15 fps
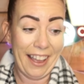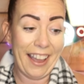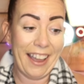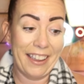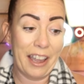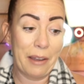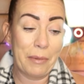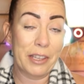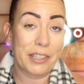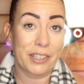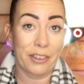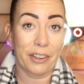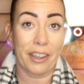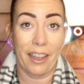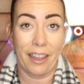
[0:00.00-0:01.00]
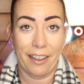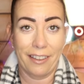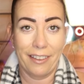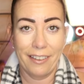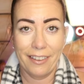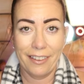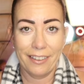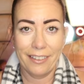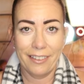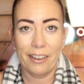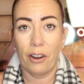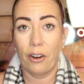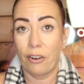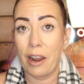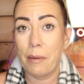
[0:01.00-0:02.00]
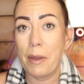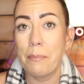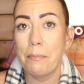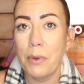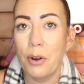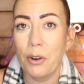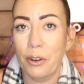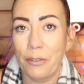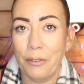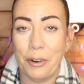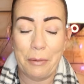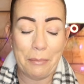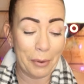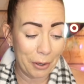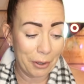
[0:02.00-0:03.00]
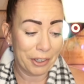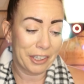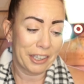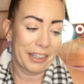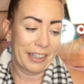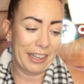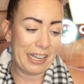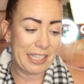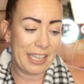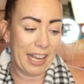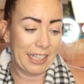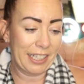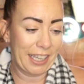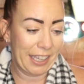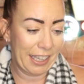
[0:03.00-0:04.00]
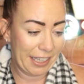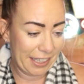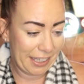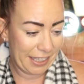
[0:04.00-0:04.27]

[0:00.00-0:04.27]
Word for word: I am a sucker, or I'm a mug for a mug, I tell you.